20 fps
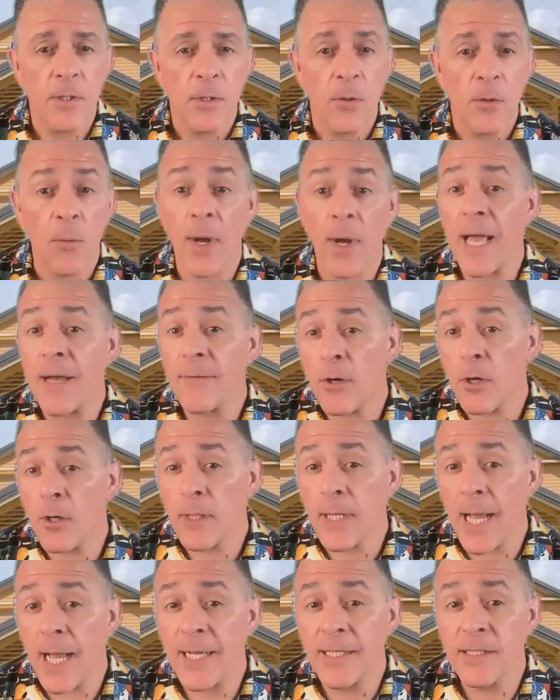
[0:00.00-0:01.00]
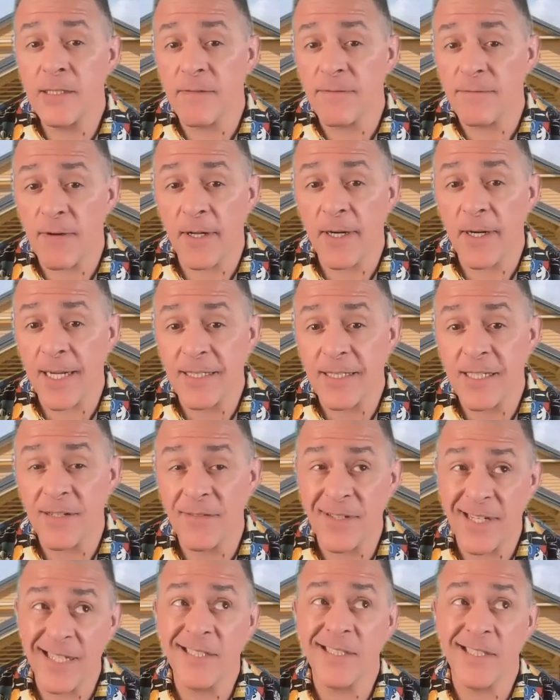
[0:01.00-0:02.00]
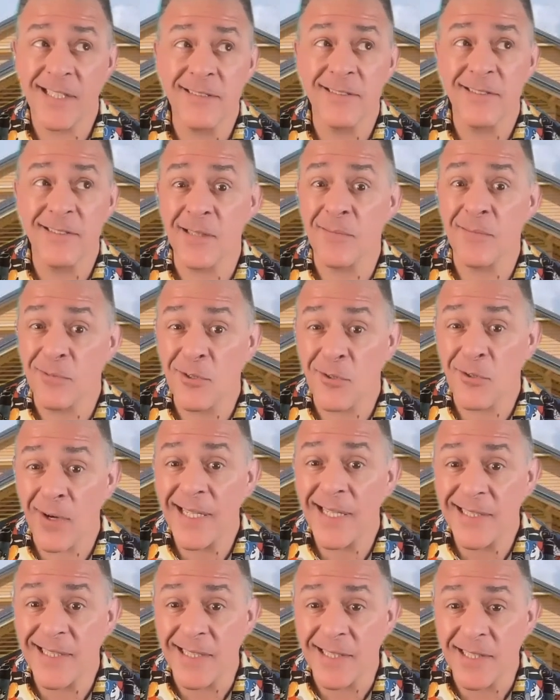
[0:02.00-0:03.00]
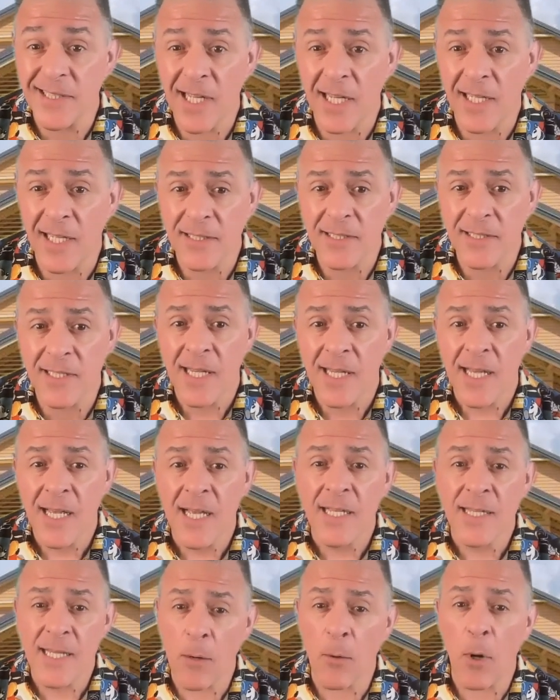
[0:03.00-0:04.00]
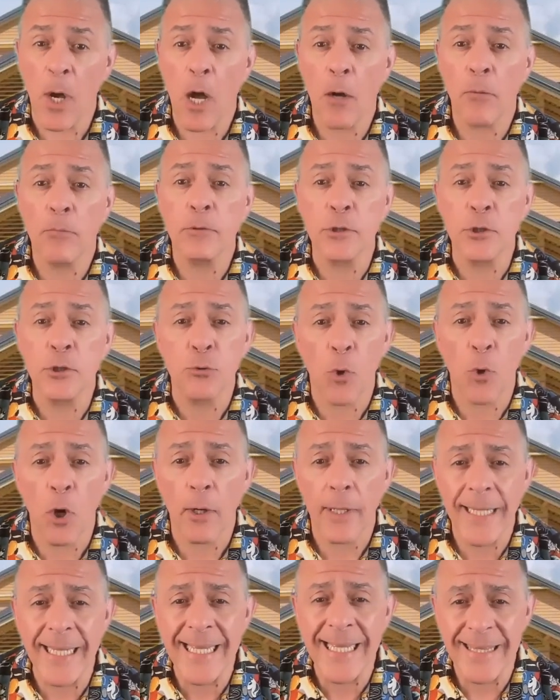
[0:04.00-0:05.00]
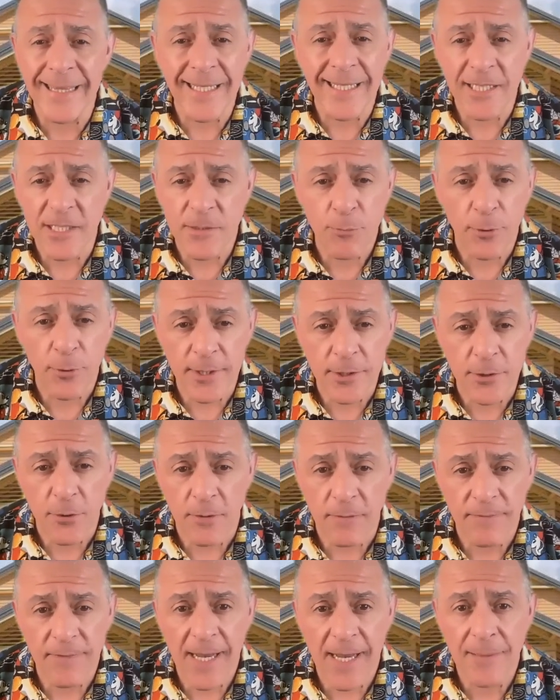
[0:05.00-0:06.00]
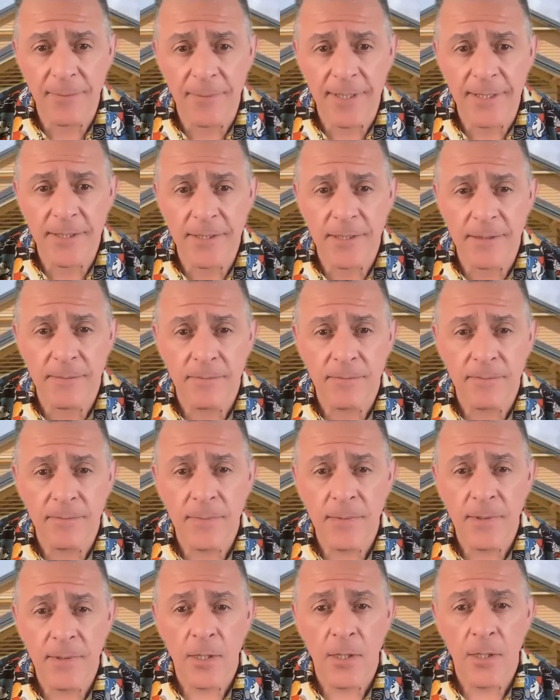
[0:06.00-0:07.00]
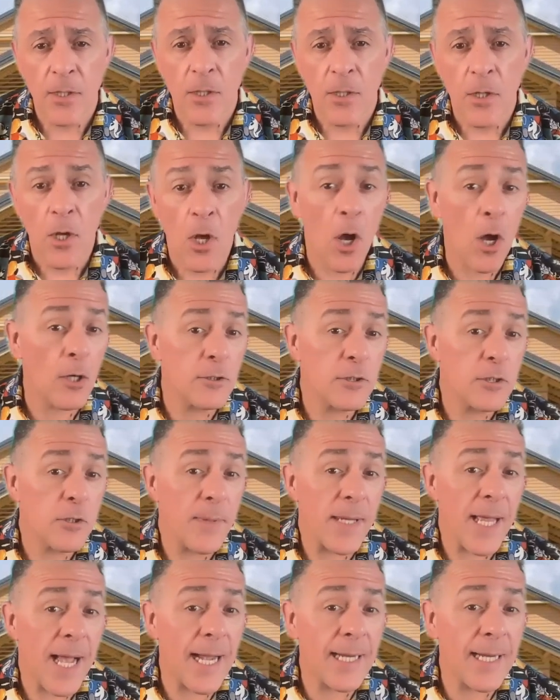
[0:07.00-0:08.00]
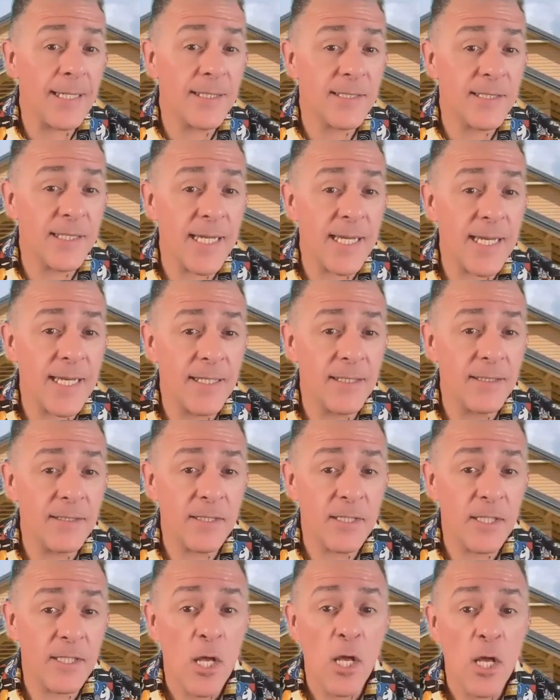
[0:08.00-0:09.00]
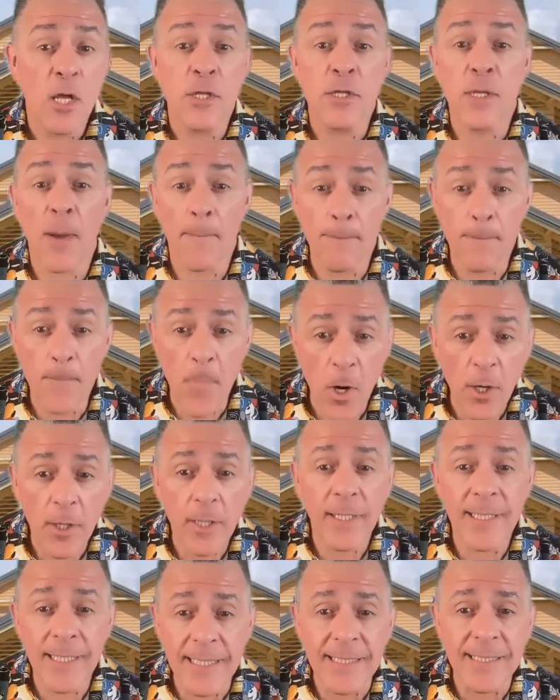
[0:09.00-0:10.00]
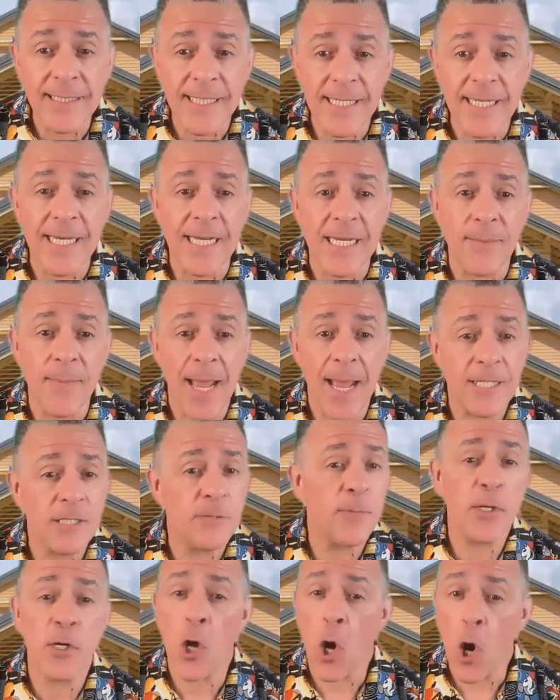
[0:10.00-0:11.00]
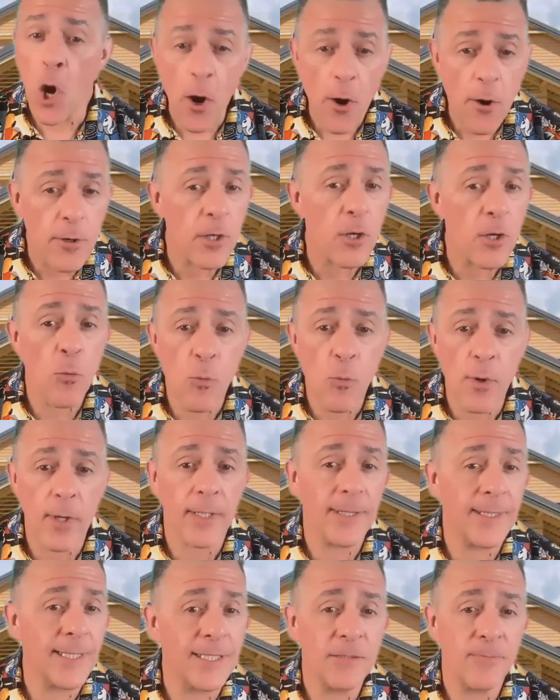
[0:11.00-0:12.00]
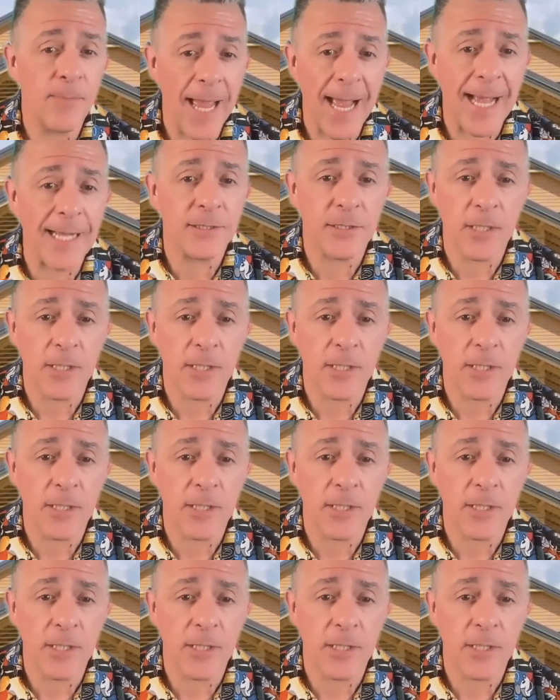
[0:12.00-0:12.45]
We'll have all kinds of fun activities and some crazy stunts that will help draw in these preschool families. Also, behind the scenes, the marketing team has been hard at work these past